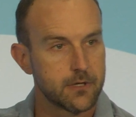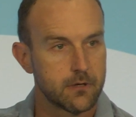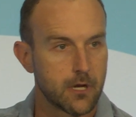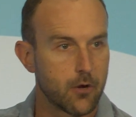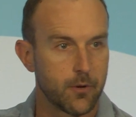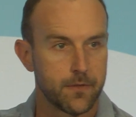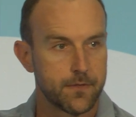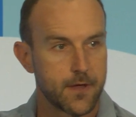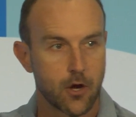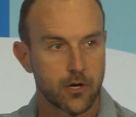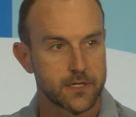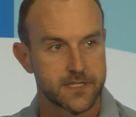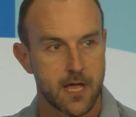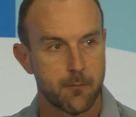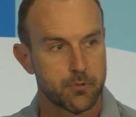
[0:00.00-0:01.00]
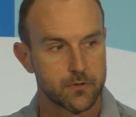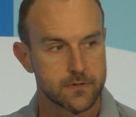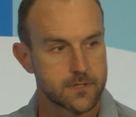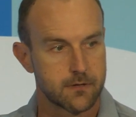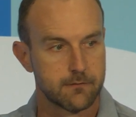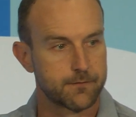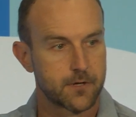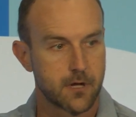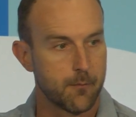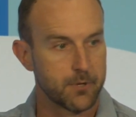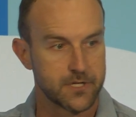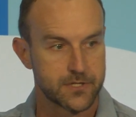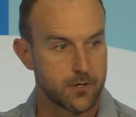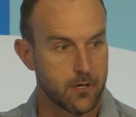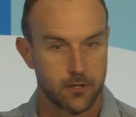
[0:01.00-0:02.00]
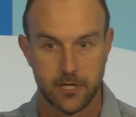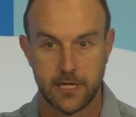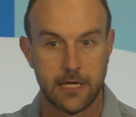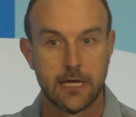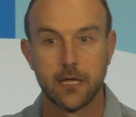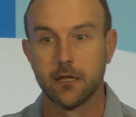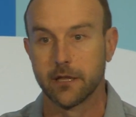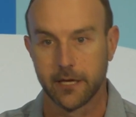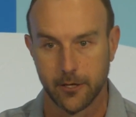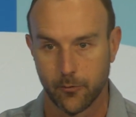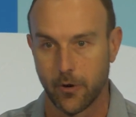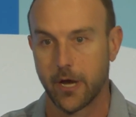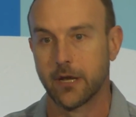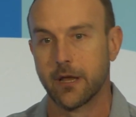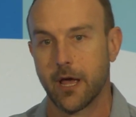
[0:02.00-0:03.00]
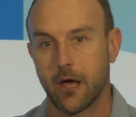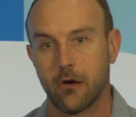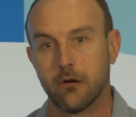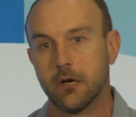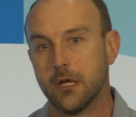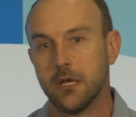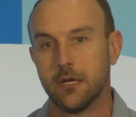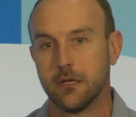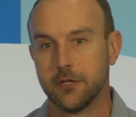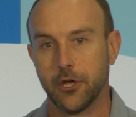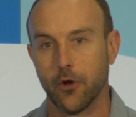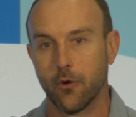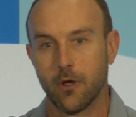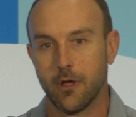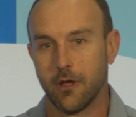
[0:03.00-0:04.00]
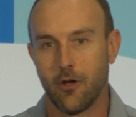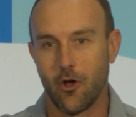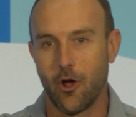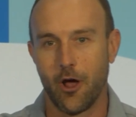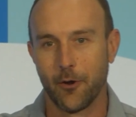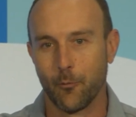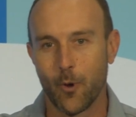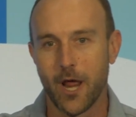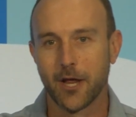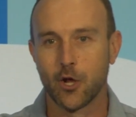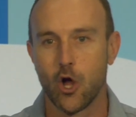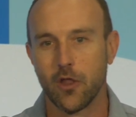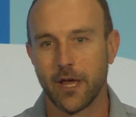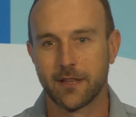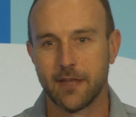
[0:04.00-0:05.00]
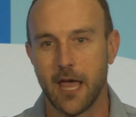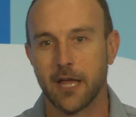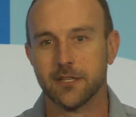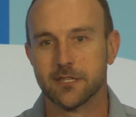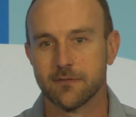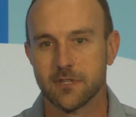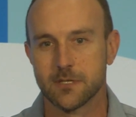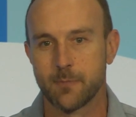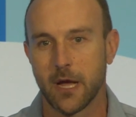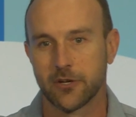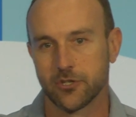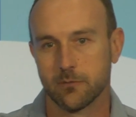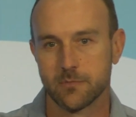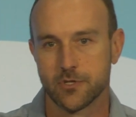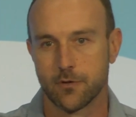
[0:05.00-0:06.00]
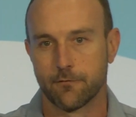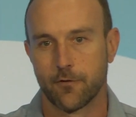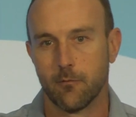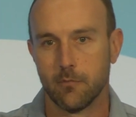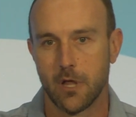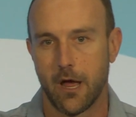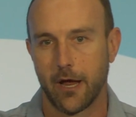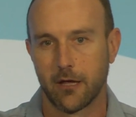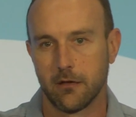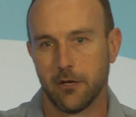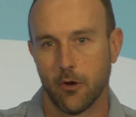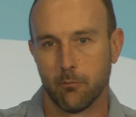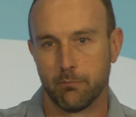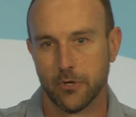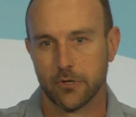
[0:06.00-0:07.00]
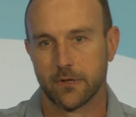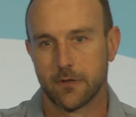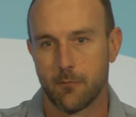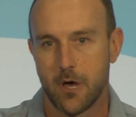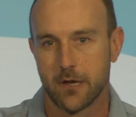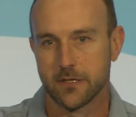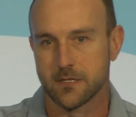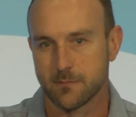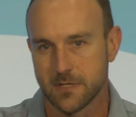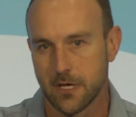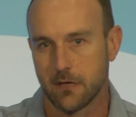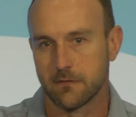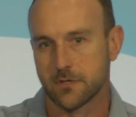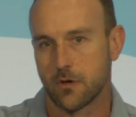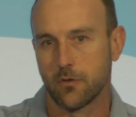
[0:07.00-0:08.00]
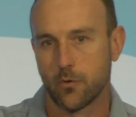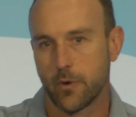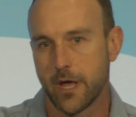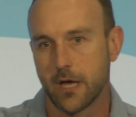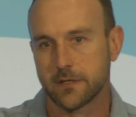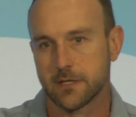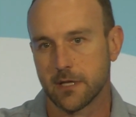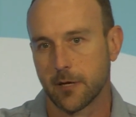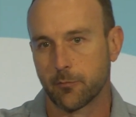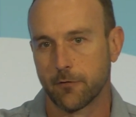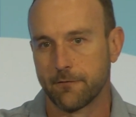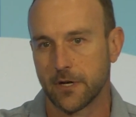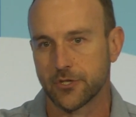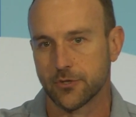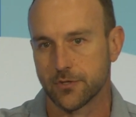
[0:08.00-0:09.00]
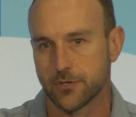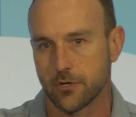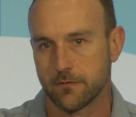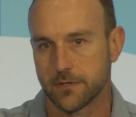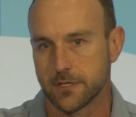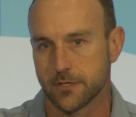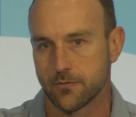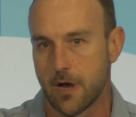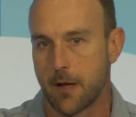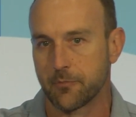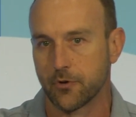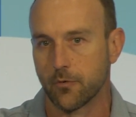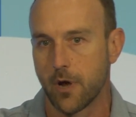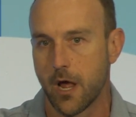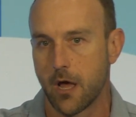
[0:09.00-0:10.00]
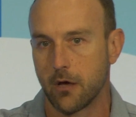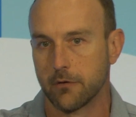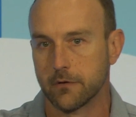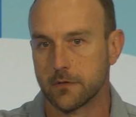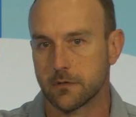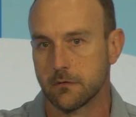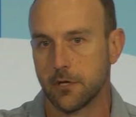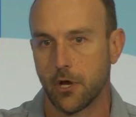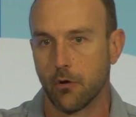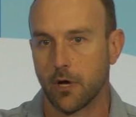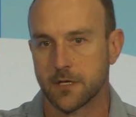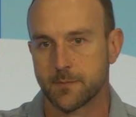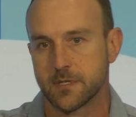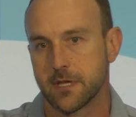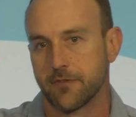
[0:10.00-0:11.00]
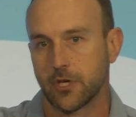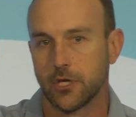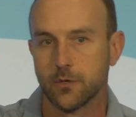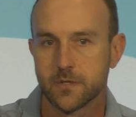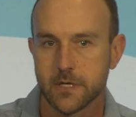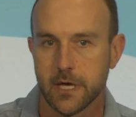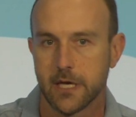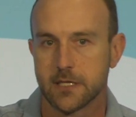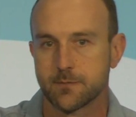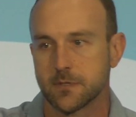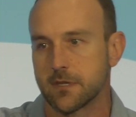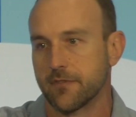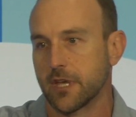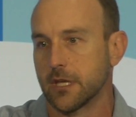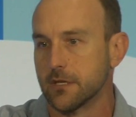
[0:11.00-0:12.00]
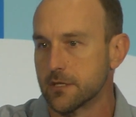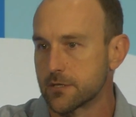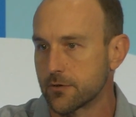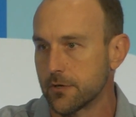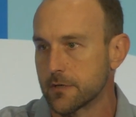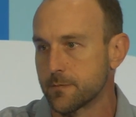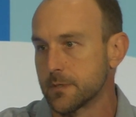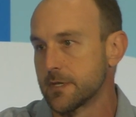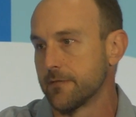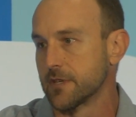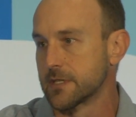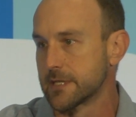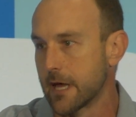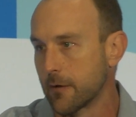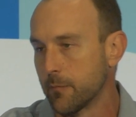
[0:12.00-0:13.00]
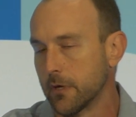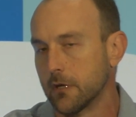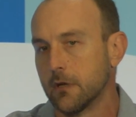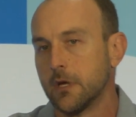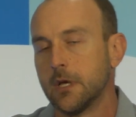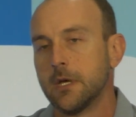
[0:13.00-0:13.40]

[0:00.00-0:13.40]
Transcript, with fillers: you know, and there are examples of companies killing it right now. You know, on what I call like the ends of the spectrum. So from like, you know, building the models themselves all the way out to like professional services wrapped around, you know, a specific use case, specific industry, or specific segment.